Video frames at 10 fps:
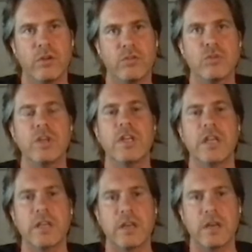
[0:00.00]
treating
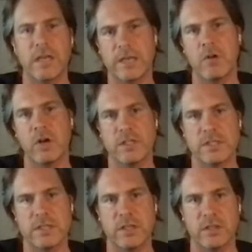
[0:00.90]
it like a
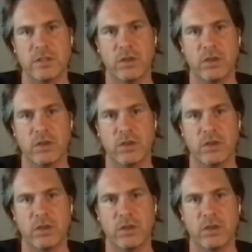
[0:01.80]
montage,